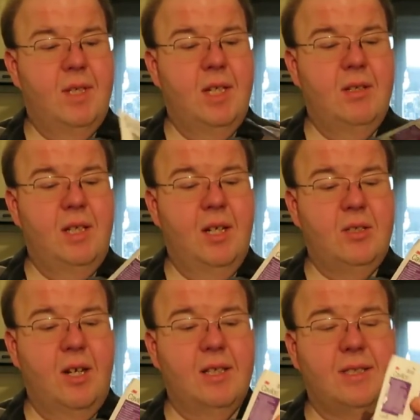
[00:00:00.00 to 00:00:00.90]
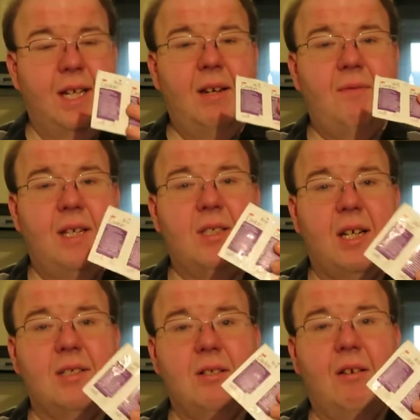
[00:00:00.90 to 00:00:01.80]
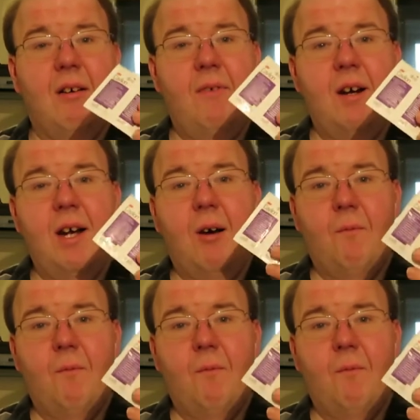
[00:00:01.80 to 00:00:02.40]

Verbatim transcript: she, she does try to save these because they are very